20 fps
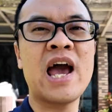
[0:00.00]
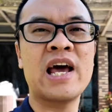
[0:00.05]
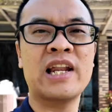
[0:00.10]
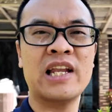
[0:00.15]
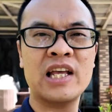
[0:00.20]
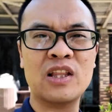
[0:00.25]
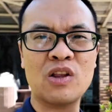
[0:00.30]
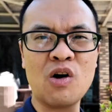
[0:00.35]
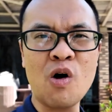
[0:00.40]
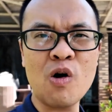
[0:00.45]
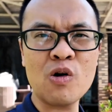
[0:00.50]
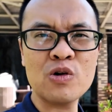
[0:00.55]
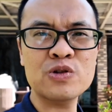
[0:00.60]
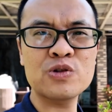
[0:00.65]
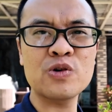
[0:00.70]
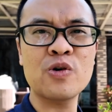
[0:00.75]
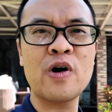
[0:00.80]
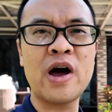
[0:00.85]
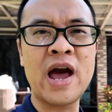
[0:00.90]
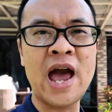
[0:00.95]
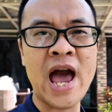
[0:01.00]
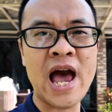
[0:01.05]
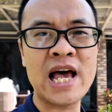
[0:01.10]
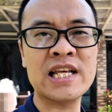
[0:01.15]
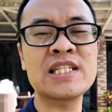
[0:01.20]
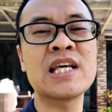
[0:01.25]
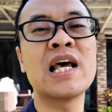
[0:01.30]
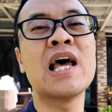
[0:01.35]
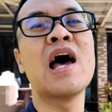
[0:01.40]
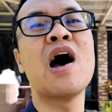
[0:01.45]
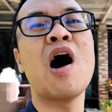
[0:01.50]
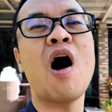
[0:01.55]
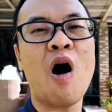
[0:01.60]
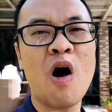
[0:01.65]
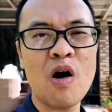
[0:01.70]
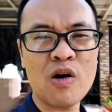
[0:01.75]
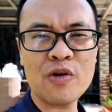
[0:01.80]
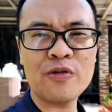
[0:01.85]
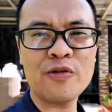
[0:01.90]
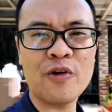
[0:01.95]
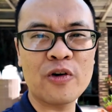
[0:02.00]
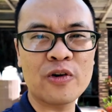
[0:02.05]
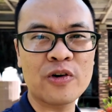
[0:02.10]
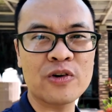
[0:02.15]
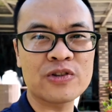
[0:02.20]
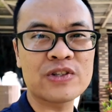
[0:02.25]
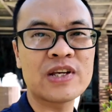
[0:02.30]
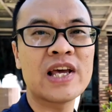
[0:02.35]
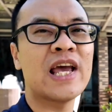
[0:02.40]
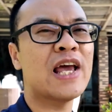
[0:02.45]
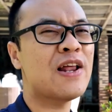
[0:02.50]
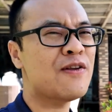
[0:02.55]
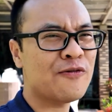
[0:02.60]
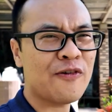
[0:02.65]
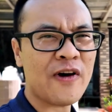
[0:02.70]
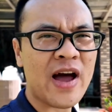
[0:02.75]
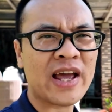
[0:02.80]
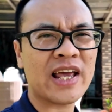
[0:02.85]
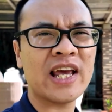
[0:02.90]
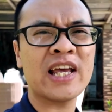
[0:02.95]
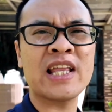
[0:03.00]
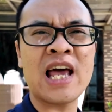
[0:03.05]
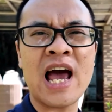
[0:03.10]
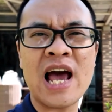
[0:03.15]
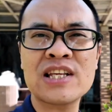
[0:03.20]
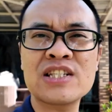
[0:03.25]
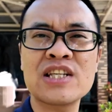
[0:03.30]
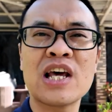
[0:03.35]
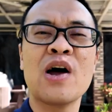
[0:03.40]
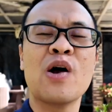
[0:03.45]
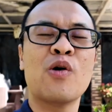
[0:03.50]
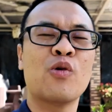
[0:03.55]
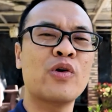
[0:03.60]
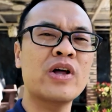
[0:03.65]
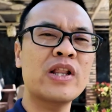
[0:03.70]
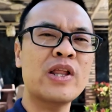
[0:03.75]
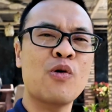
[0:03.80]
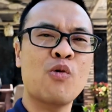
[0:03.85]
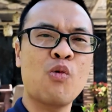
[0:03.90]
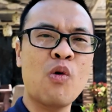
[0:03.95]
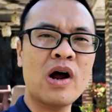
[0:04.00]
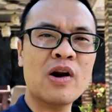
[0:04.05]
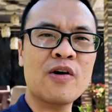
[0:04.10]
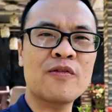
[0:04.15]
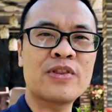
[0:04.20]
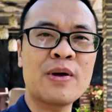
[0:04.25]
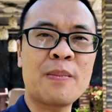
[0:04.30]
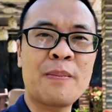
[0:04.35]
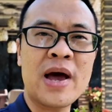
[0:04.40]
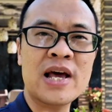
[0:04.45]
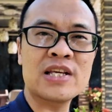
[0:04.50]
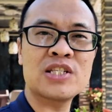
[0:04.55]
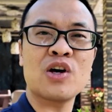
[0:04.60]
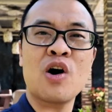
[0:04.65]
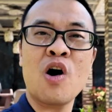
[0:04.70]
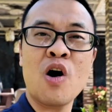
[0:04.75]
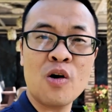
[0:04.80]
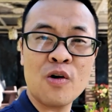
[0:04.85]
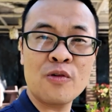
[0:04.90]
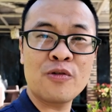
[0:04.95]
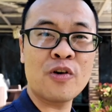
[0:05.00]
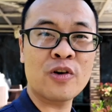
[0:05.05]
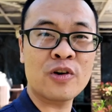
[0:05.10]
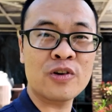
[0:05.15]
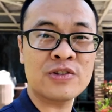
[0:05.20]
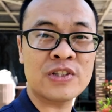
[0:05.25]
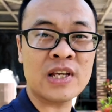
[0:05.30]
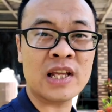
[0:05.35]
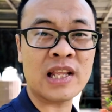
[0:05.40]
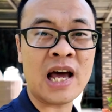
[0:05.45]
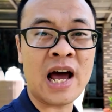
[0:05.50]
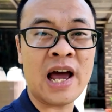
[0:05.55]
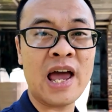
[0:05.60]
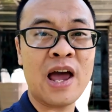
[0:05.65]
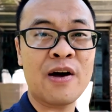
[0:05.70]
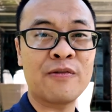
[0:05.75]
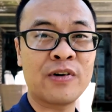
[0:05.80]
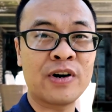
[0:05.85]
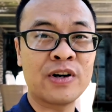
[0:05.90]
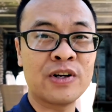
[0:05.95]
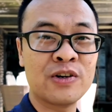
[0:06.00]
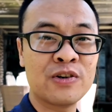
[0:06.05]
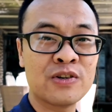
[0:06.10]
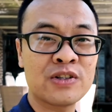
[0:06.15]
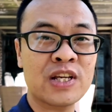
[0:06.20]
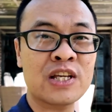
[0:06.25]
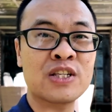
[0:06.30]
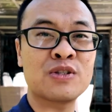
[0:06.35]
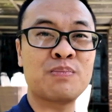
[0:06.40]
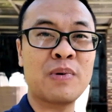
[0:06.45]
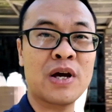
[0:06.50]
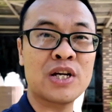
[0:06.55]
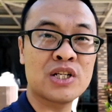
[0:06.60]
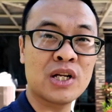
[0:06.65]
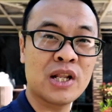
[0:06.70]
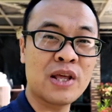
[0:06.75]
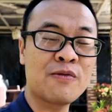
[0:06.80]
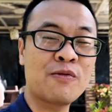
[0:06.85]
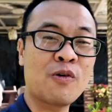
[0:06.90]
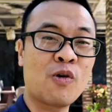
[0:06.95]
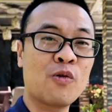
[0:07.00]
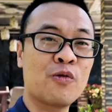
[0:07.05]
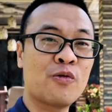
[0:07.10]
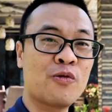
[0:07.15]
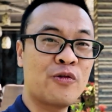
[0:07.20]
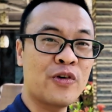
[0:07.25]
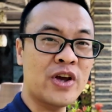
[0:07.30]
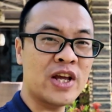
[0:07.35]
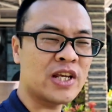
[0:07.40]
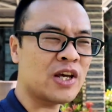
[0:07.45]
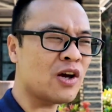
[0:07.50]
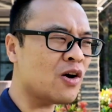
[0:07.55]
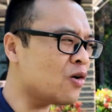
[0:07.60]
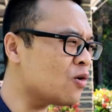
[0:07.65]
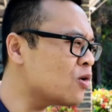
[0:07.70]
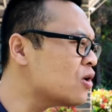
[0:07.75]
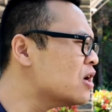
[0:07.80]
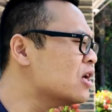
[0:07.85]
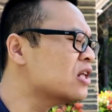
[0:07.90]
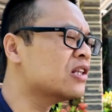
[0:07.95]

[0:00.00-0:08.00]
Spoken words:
and it also has autofocus. In fact, it has really one of the best autofocus that I ever used, especially for video.